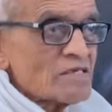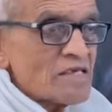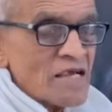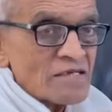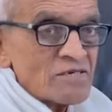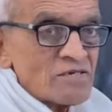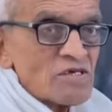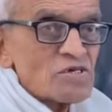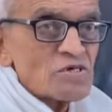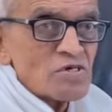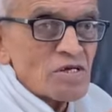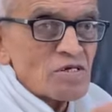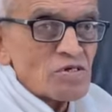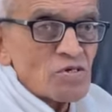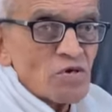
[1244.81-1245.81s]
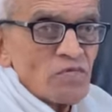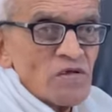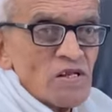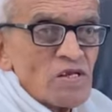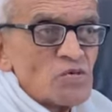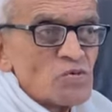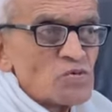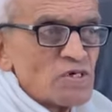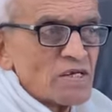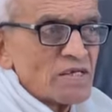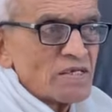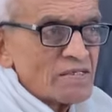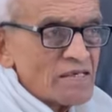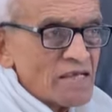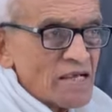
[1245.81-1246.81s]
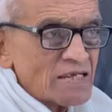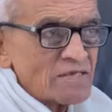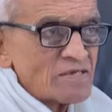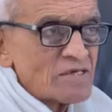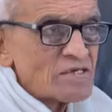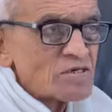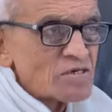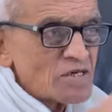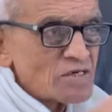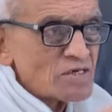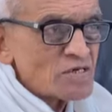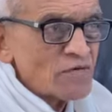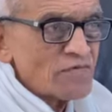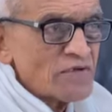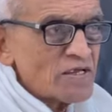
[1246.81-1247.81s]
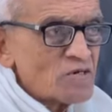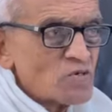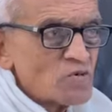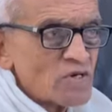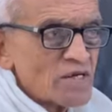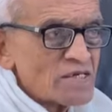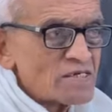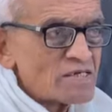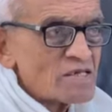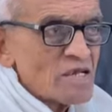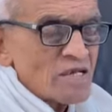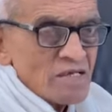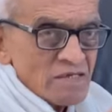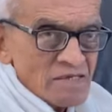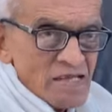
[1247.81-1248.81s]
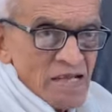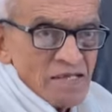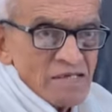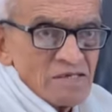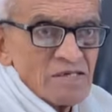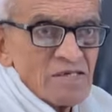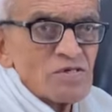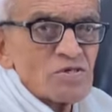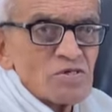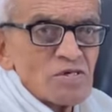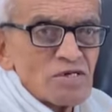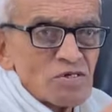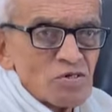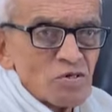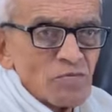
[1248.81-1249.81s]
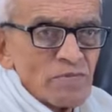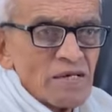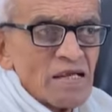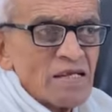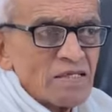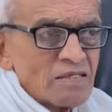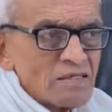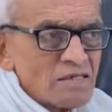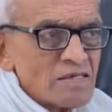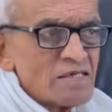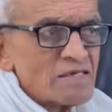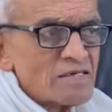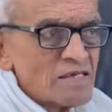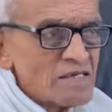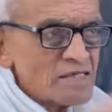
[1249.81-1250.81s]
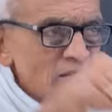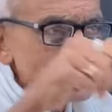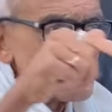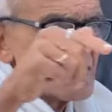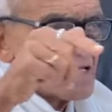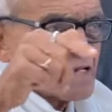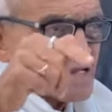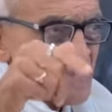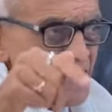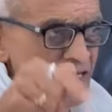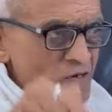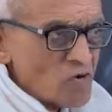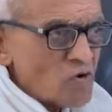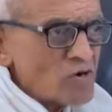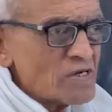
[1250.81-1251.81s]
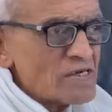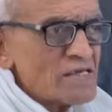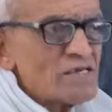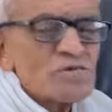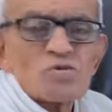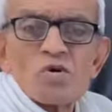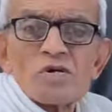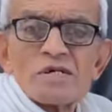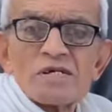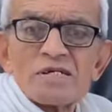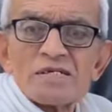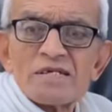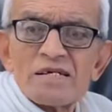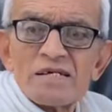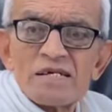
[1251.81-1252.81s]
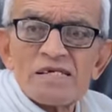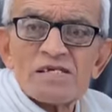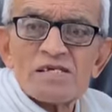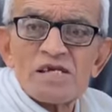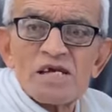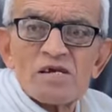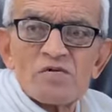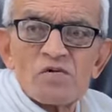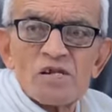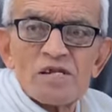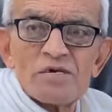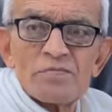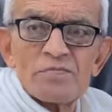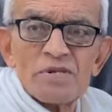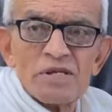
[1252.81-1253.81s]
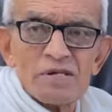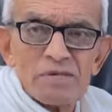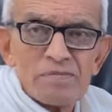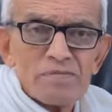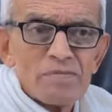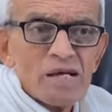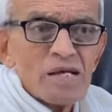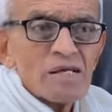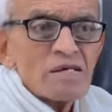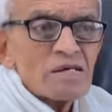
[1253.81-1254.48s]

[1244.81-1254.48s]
The existence of illusion, the existence of ignorance, the existence of death, disease, and all disorders and disequilibrium